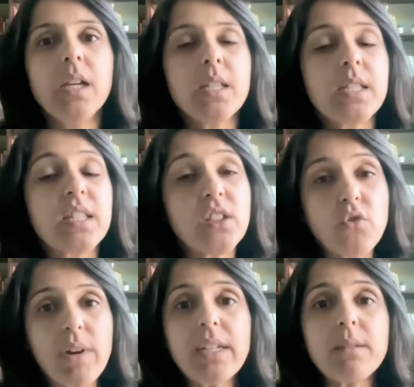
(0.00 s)

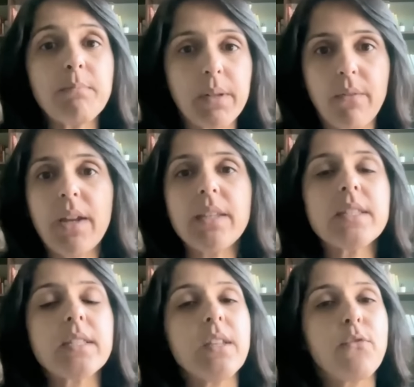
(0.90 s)
Citrate
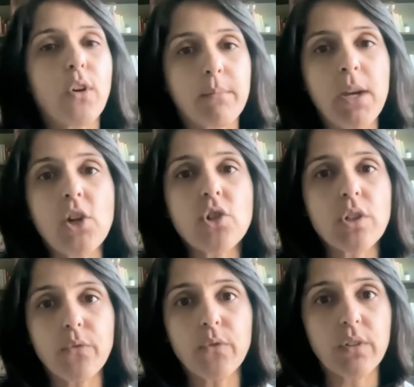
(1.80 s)
prevents the formation
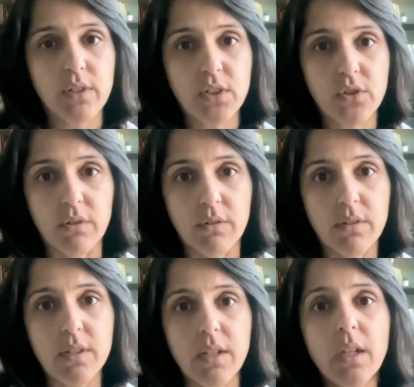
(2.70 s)
of
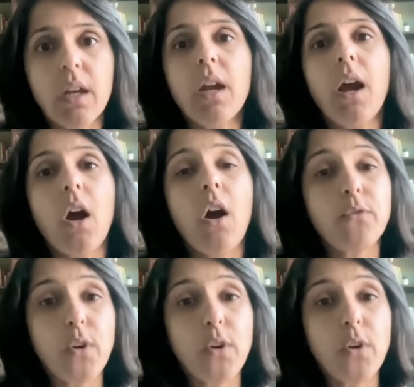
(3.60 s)
crystals of